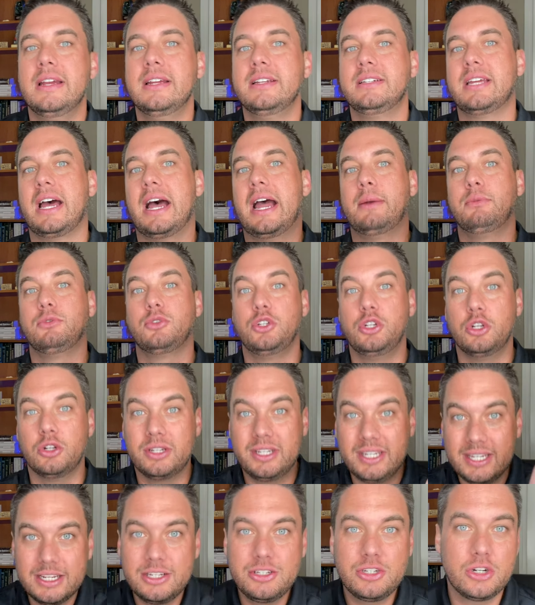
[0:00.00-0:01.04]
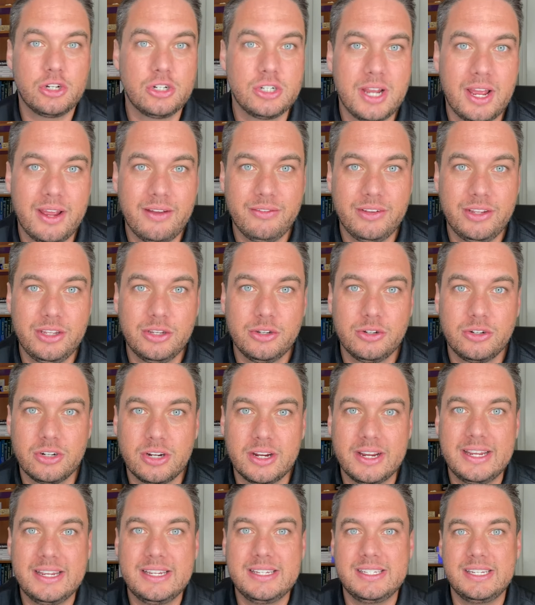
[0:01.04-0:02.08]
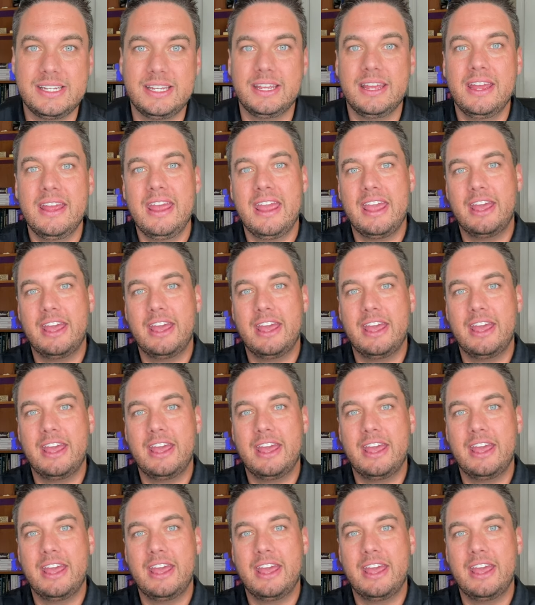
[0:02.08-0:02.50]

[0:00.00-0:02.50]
times when your kids are driving you crazy,